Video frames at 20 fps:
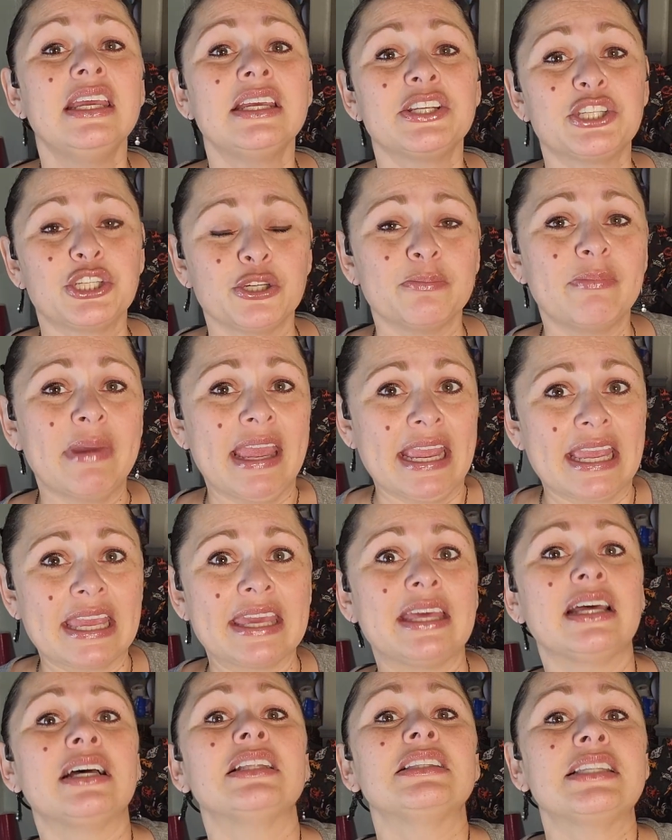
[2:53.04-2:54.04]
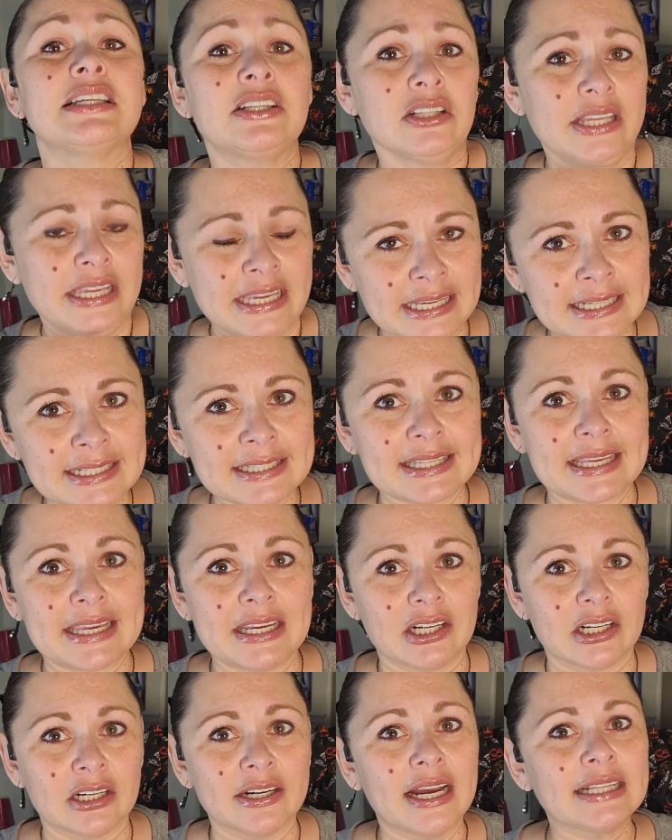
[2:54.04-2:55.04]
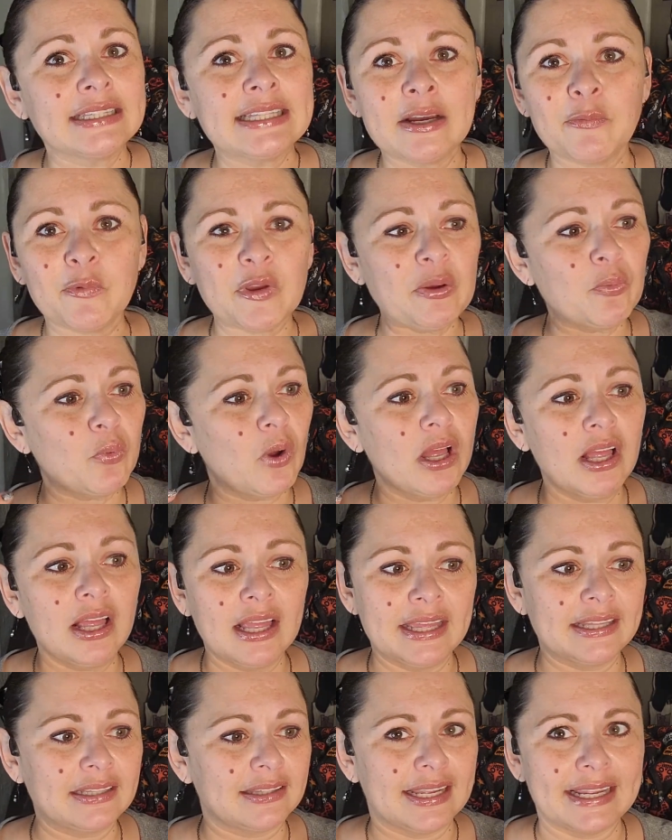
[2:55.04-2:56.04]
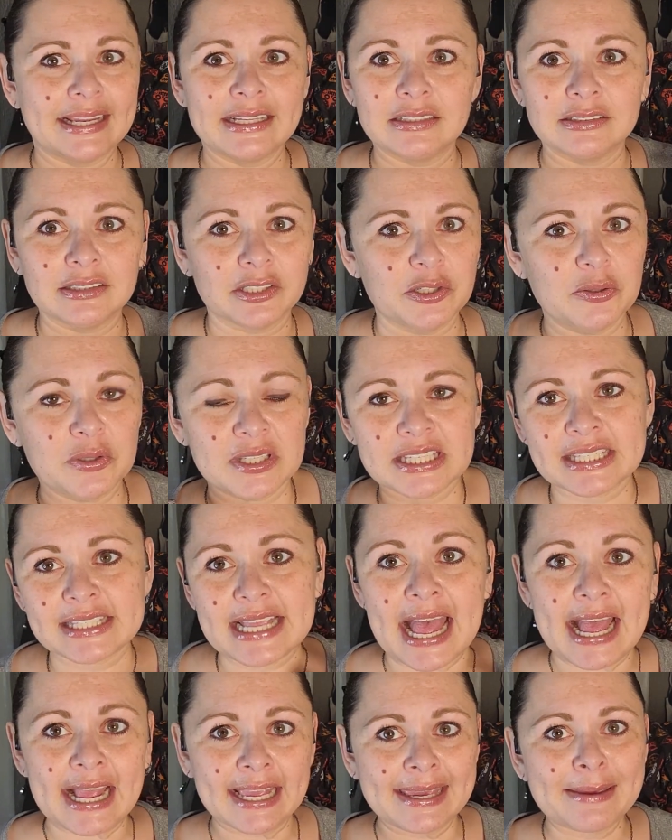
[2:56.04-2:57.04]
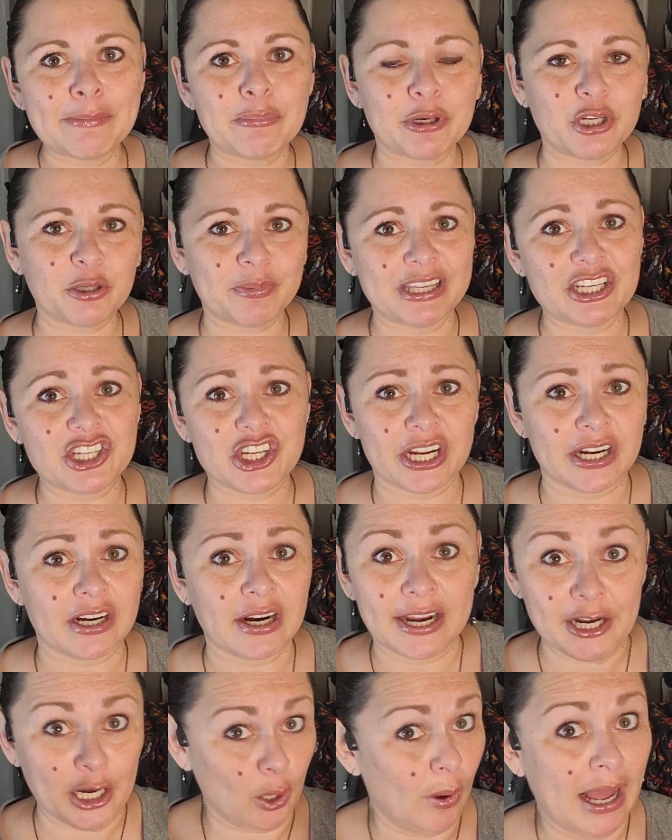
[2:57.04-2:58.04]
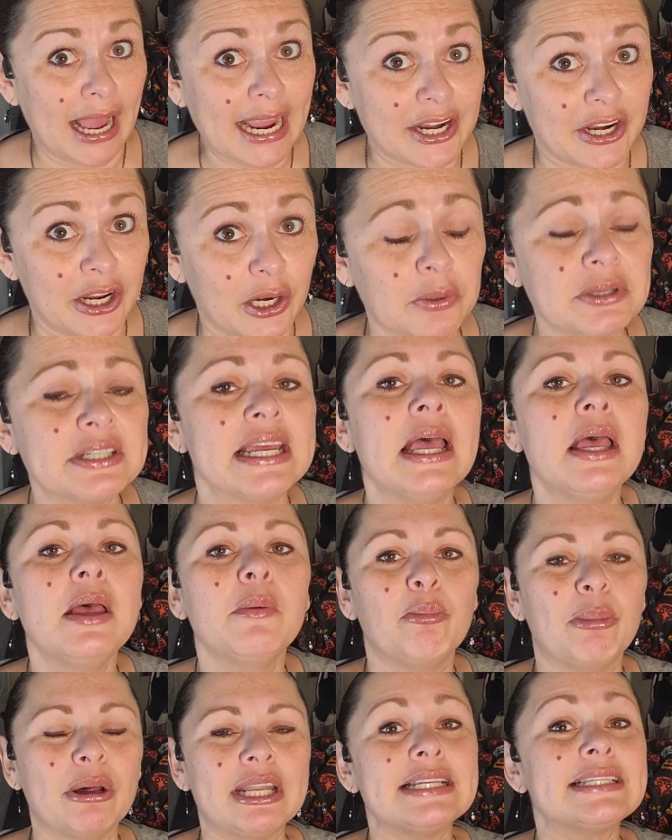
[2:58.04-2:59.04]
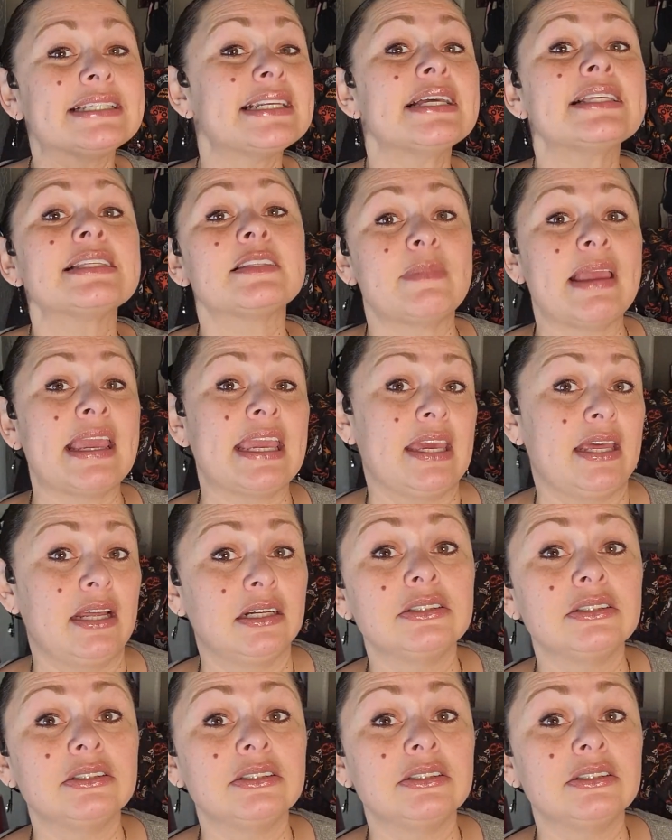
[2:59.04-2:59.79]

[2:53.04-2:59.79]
to make it a little easier. Not that we want like loose, saggy boobage here. I know I don't, but it does make it a